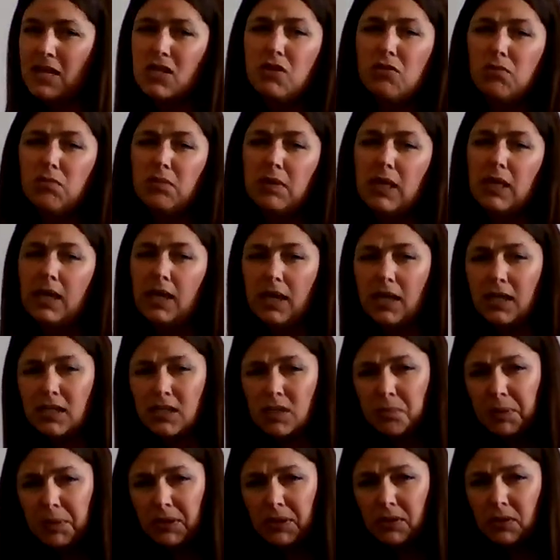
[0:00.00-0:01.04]
you can't
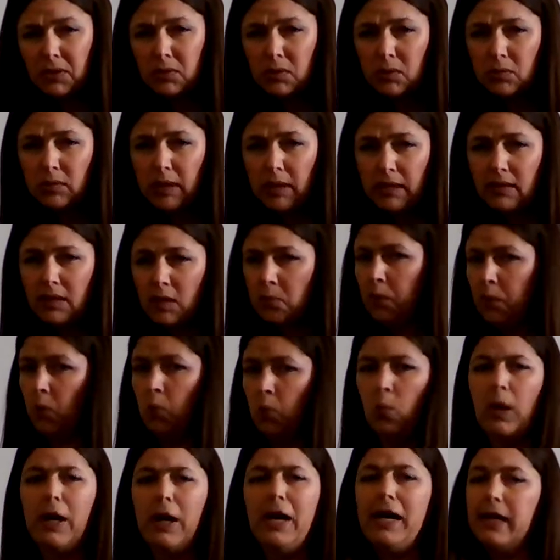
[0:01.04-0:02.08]
put the rule right there, but
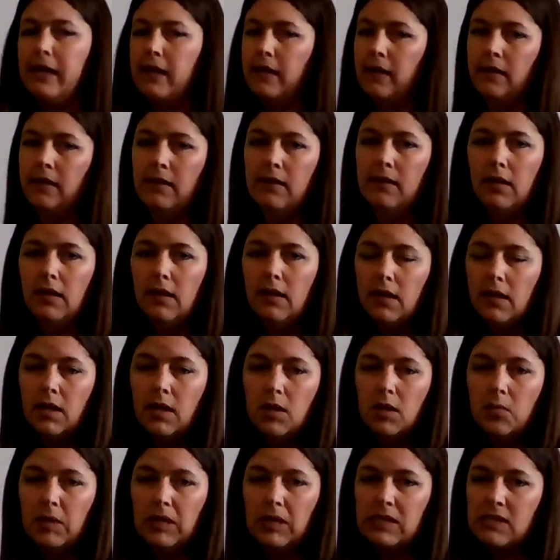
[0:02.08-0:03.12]
why?
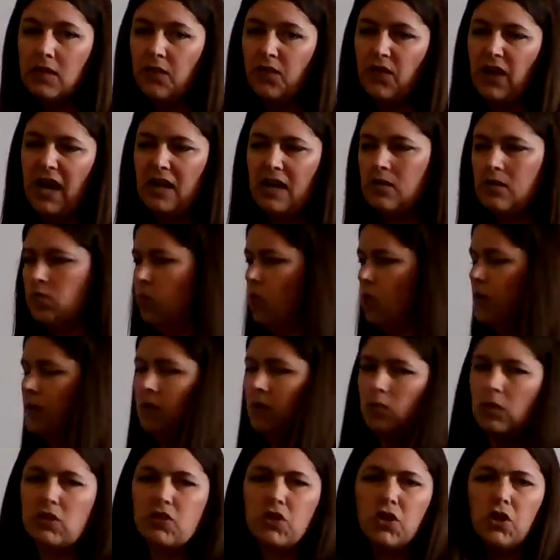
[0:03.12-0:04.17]
Because if it has more than
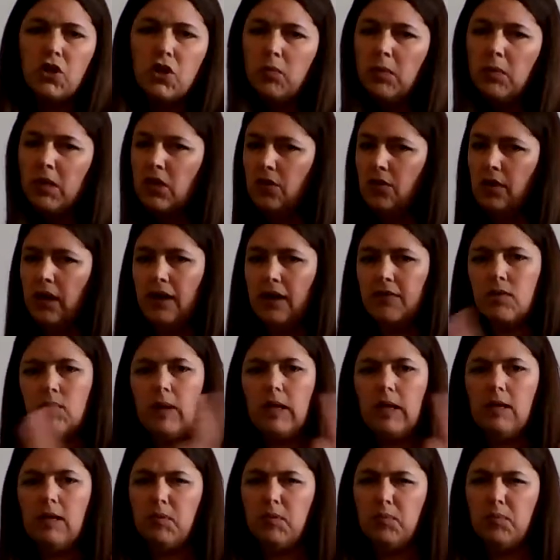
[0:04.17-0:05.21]
one term and you don't have the right
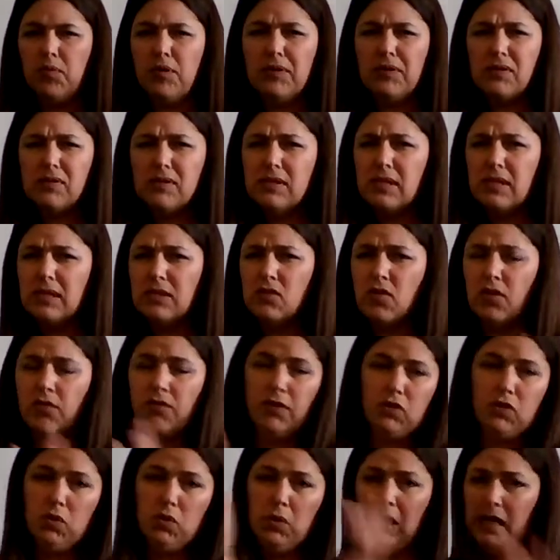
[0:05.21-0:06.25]
number of parentheses, or if you're
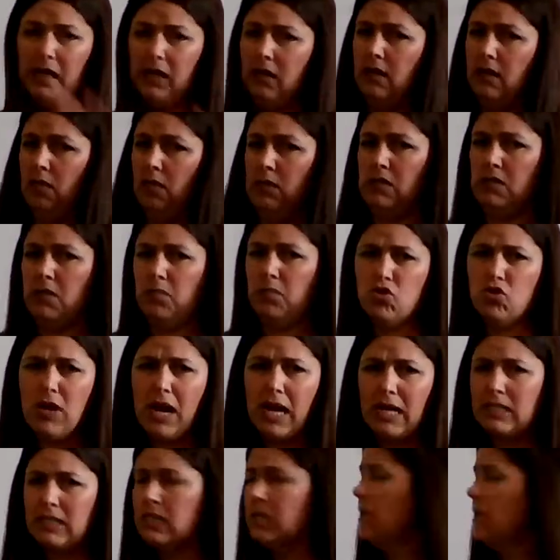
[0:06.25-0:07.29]
doing anything with
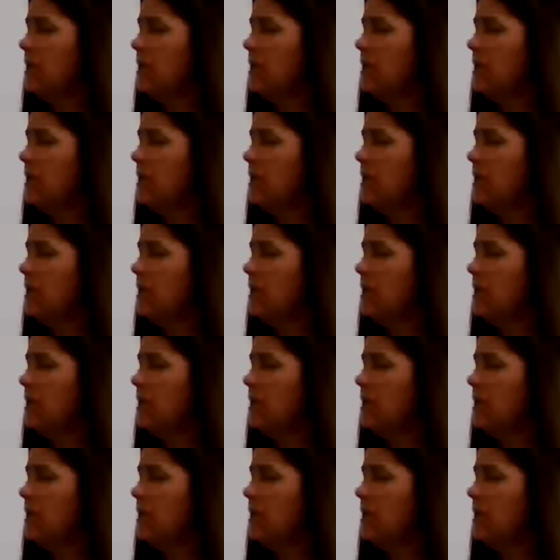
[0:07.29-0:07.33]
subtracting